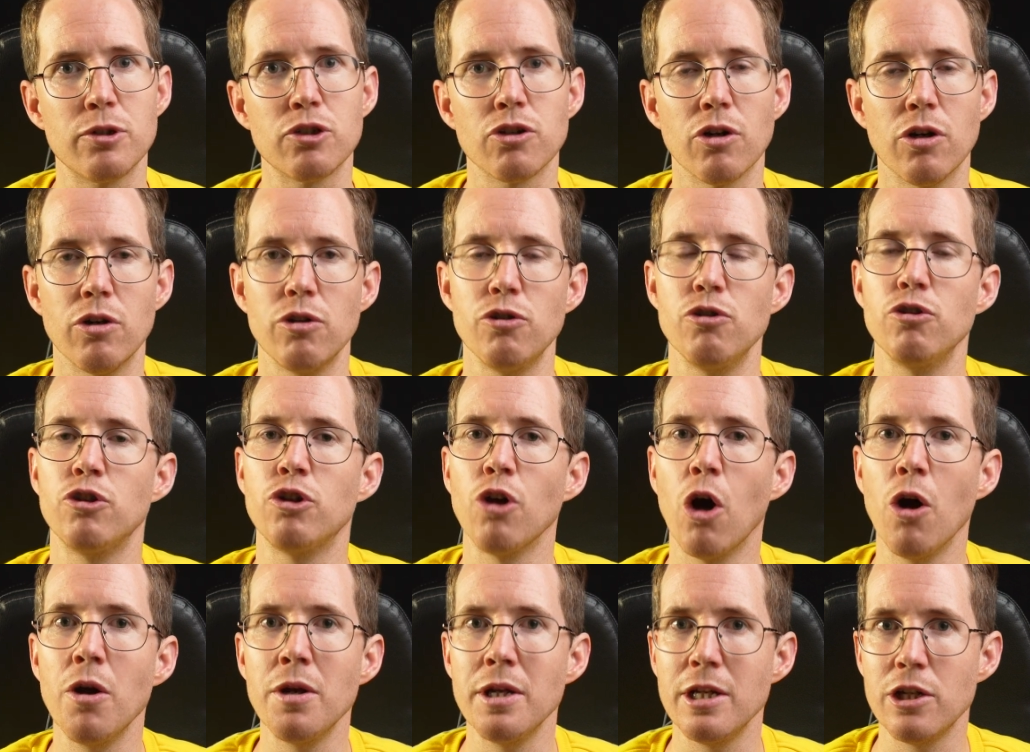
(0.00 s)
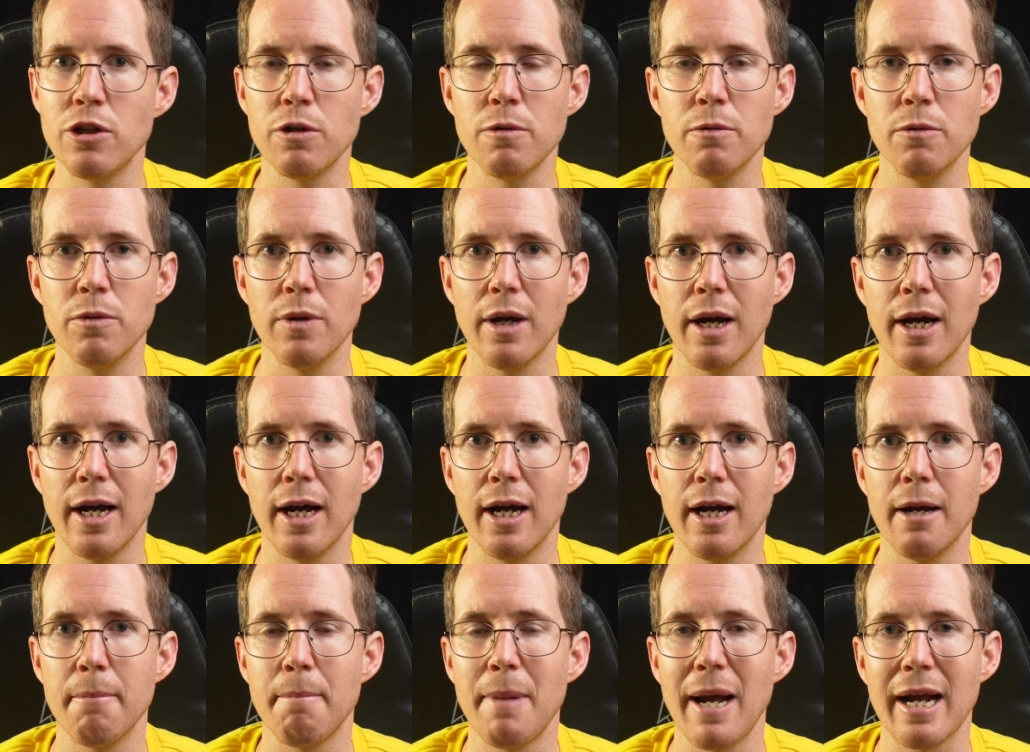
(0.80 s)
So you don't need to
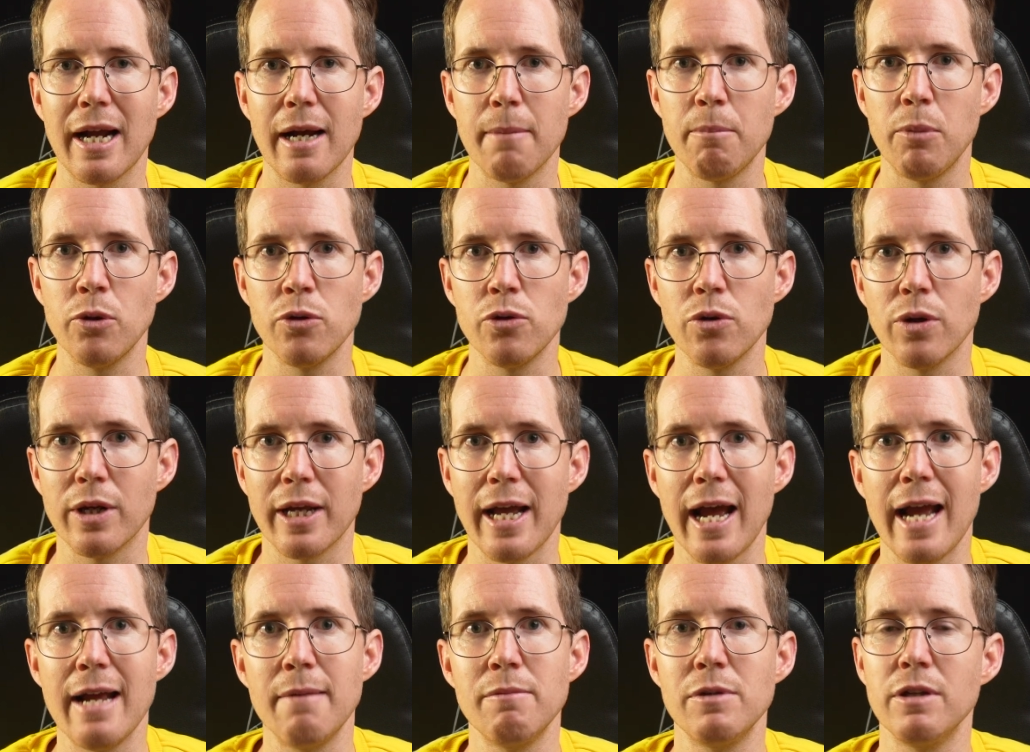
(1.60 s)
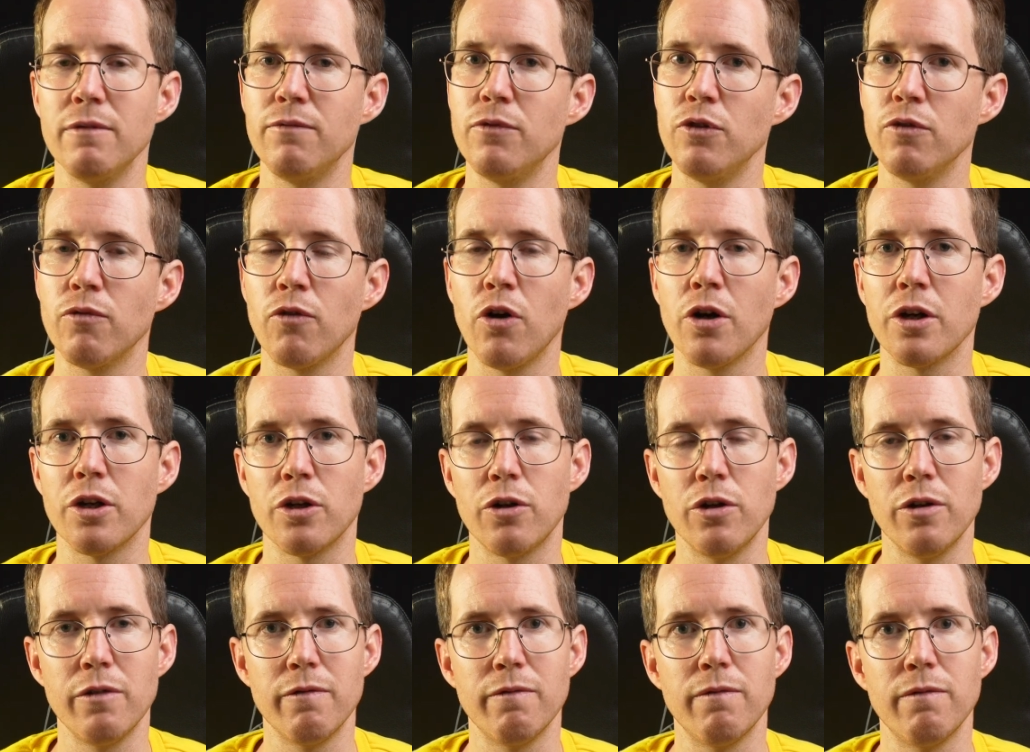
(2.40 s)
back up all your games if you've got a
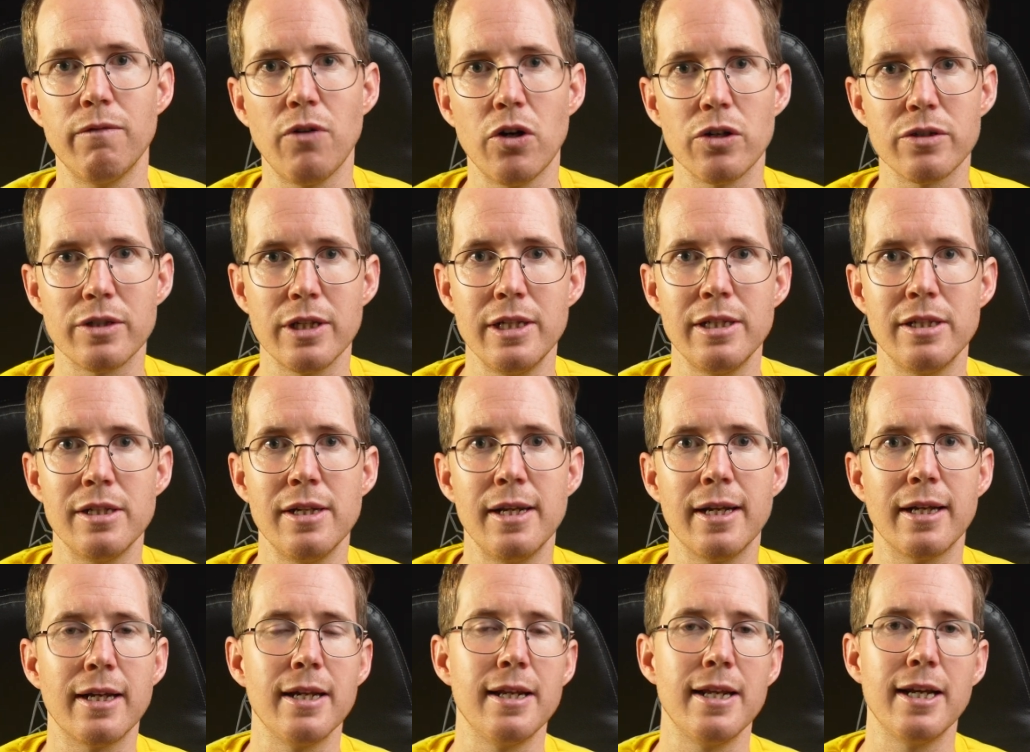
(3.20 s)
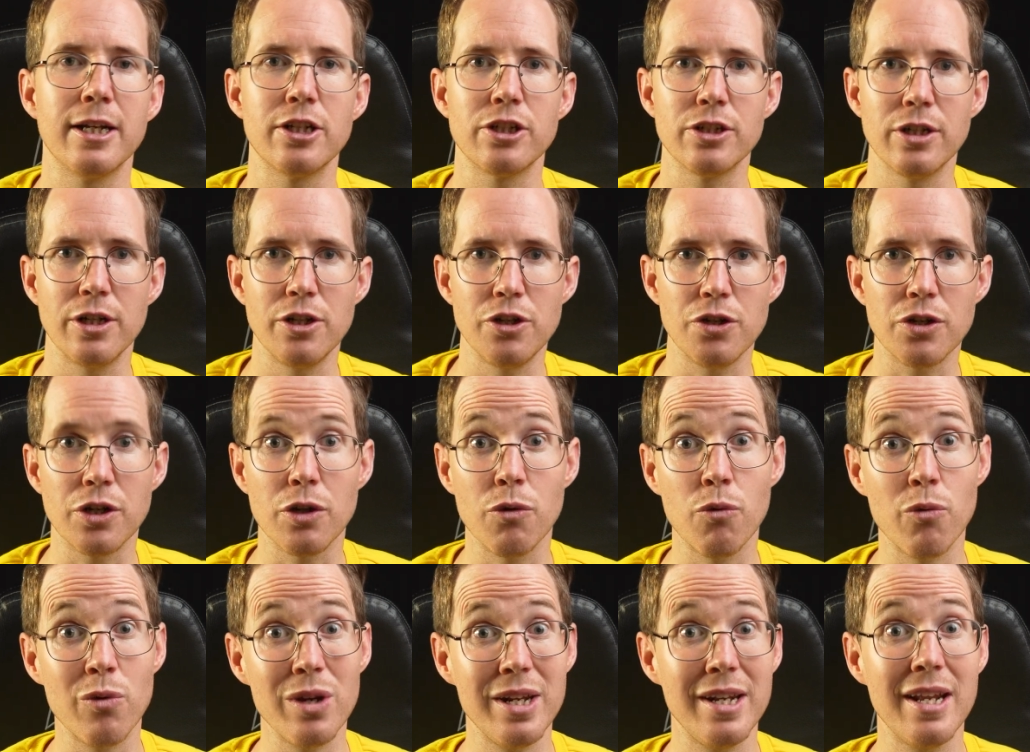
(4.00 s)
good fast internet connection and you
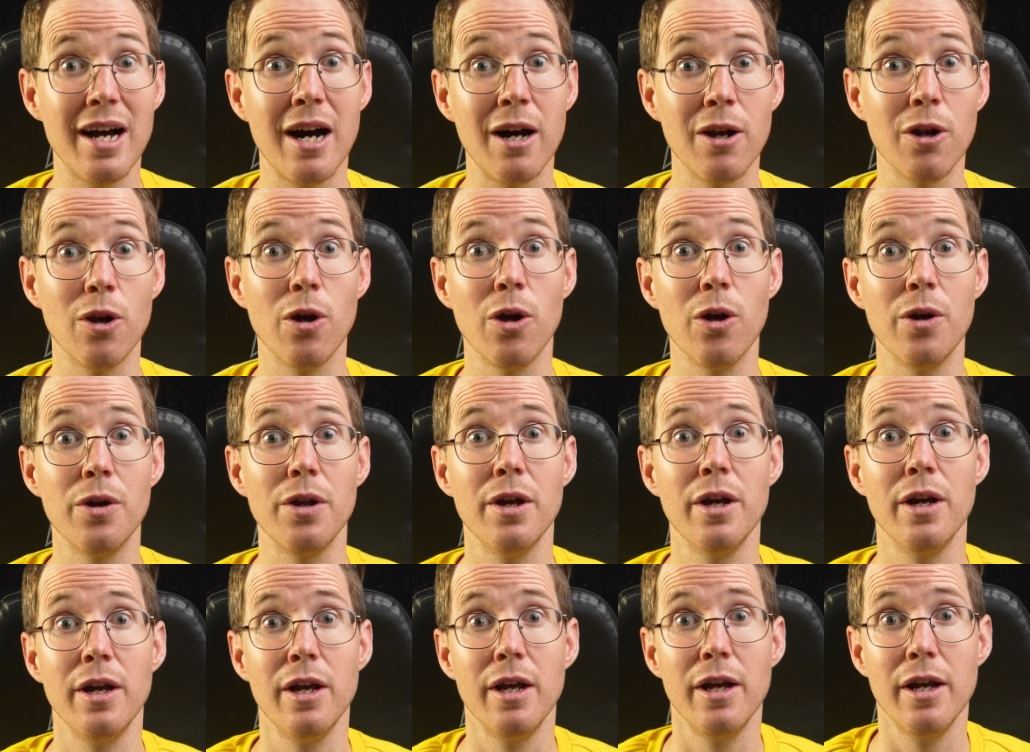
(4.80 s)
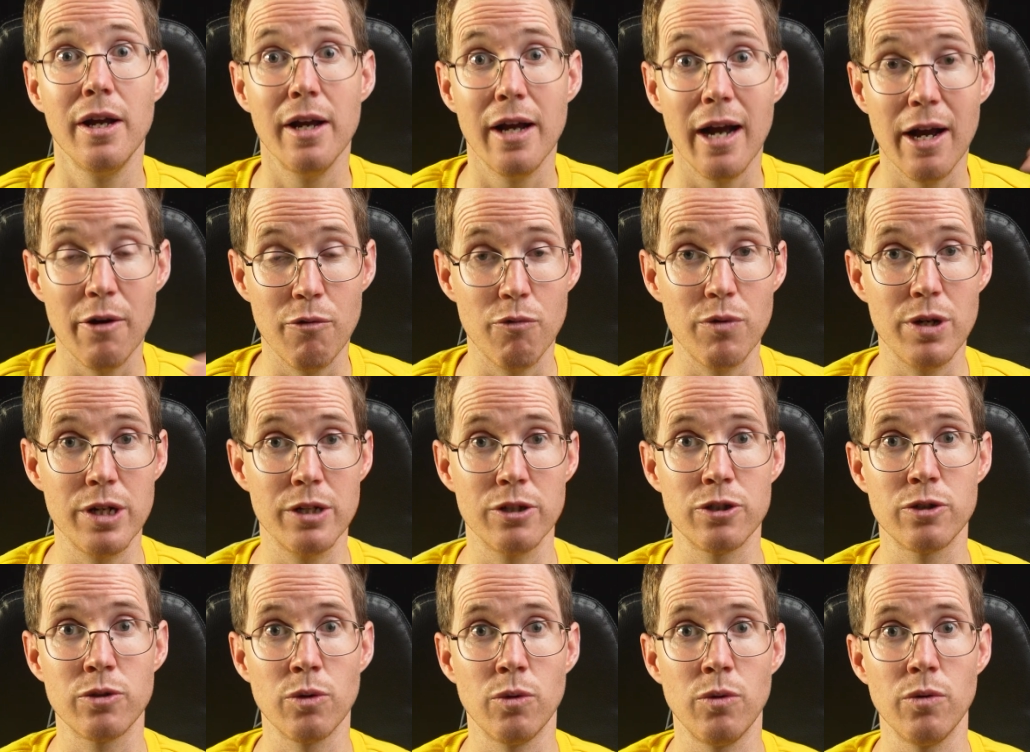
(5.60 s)
can re-download and
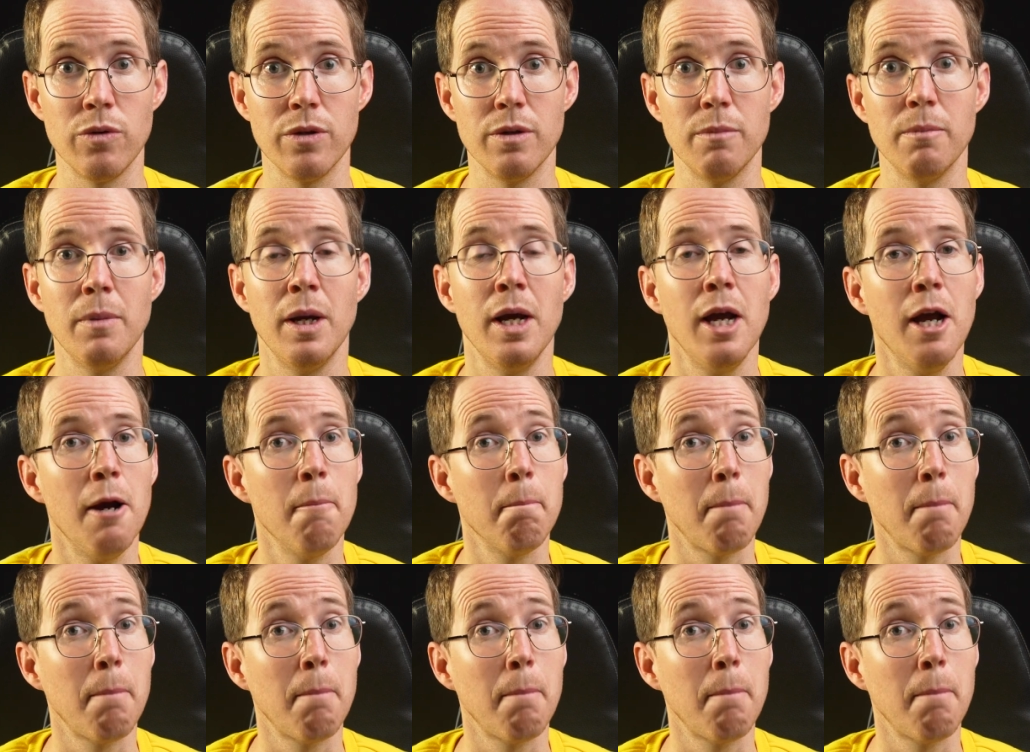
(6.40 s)
reinstall them.